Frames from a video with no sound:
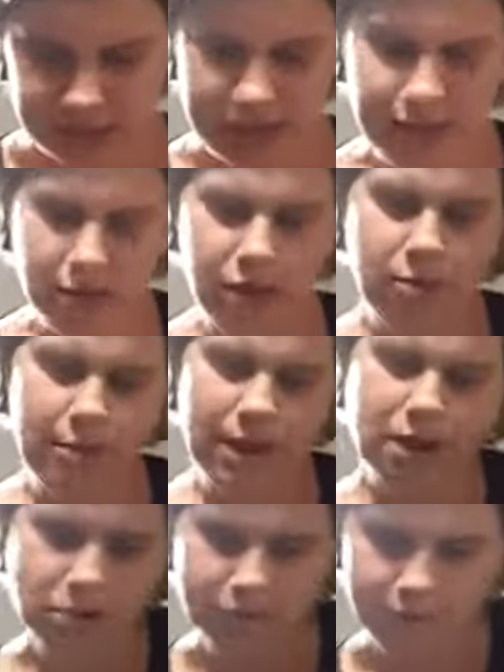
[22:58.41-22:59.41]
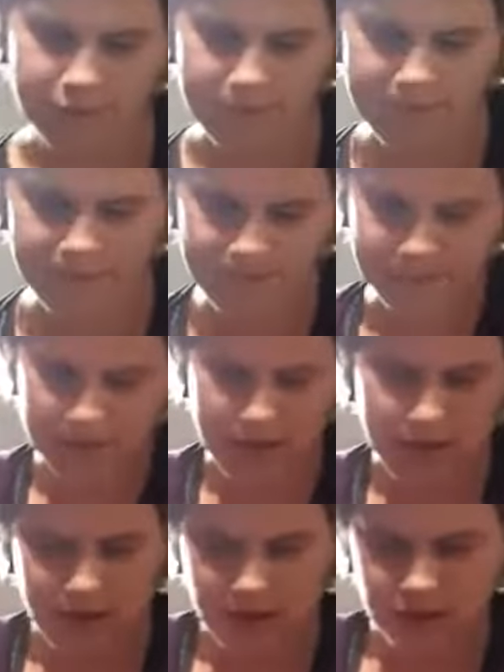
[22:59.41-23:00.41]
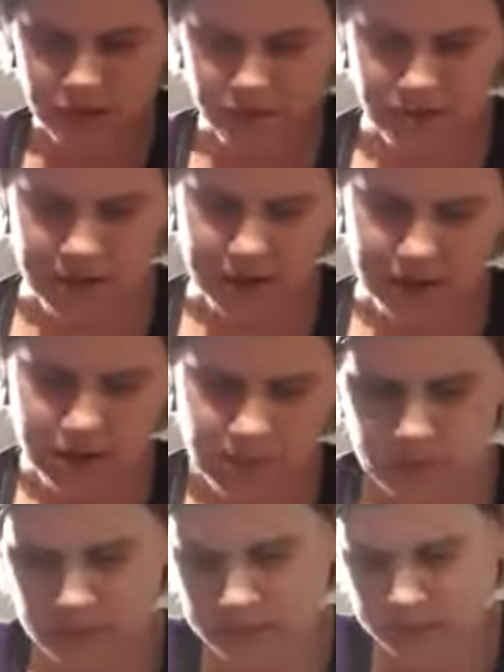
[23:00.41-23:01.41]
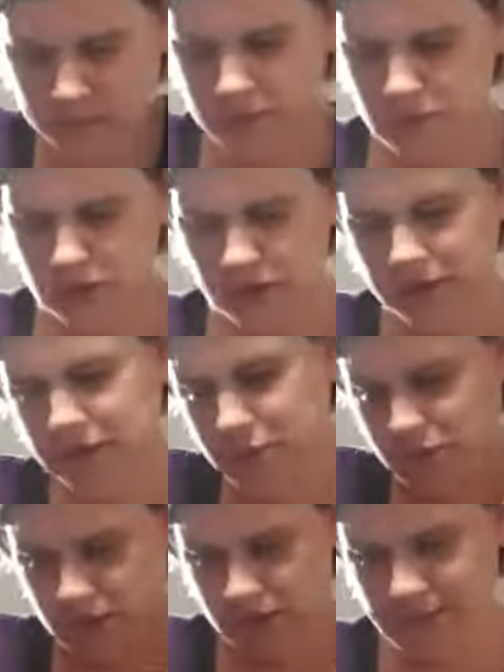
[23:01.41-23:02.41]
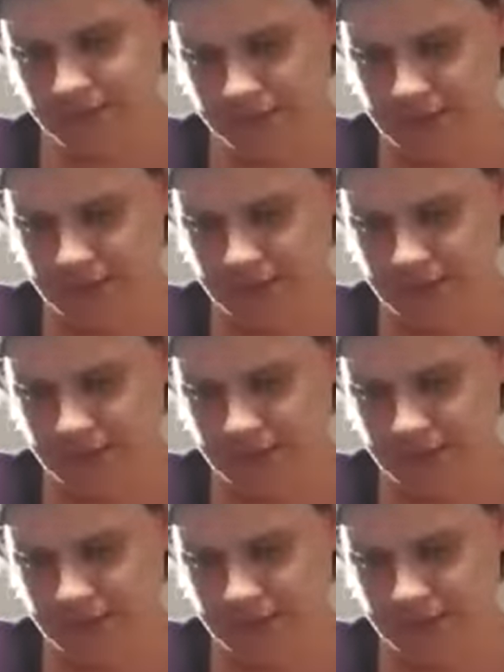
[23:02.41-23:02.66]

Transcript: keep going back over, and your ring will get smaller and smaller,